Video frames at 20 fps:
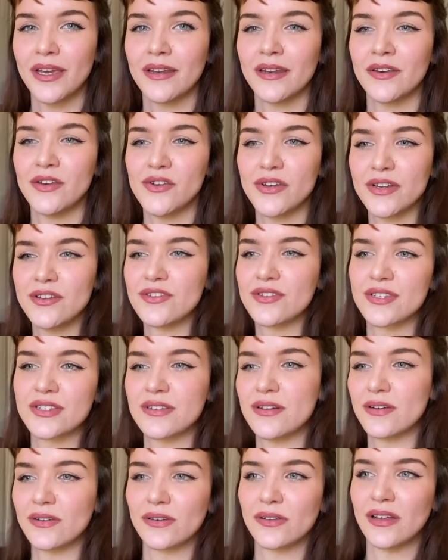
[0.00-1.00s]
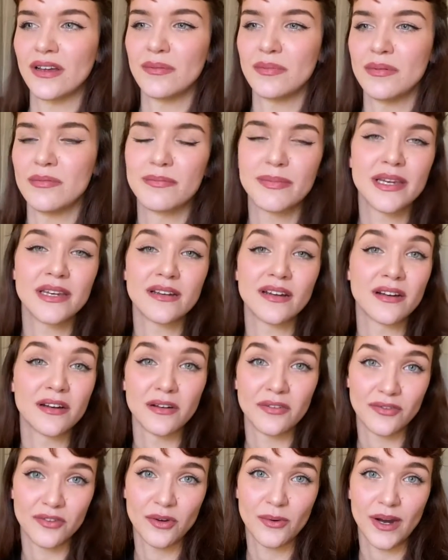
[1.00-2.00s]
and you can just snuggle up and be done in a
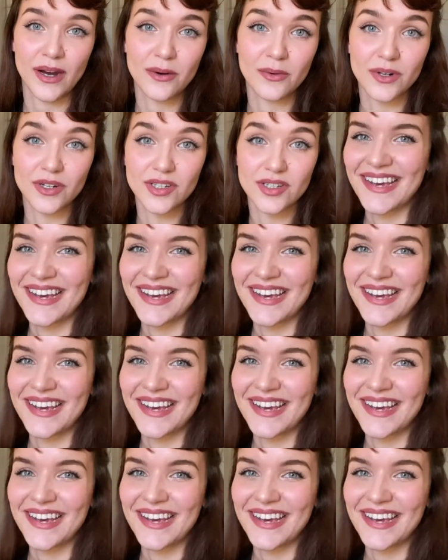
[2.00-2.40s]
few hours.